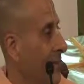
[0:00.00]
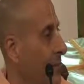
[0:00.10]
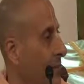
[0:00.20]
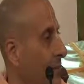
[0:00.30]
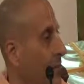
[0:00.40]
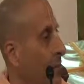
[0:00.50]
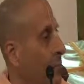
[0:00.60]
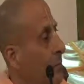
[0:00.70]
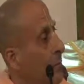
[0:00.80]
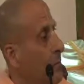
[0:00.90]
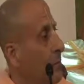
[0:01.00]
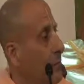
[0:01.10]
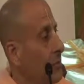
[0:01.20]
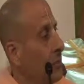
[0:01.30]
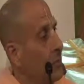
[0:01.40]
If you have
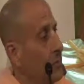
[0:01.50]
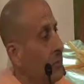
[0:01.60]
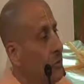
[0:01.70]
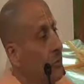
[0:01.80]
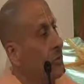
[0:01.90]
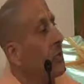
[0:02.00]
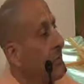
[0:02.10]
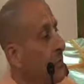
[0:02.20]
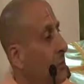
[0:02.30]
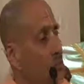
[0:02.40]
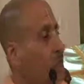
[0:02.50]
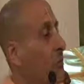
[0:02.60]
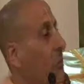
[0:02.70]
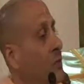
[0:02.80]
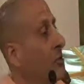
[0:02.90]
billions or even trillions or
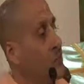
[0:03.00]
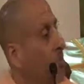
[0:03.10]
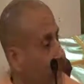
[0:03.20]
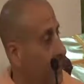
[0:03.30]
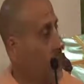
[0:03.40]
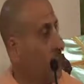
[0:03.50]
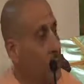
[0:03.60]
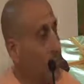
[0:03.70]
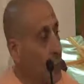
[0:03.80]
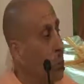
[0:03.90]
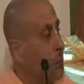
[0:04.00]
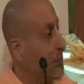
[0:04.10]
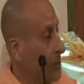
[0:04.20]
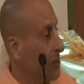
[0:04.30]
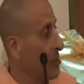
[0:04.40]
quadrillions of
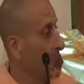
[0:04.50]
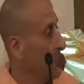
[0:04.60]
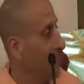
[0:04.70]
rupees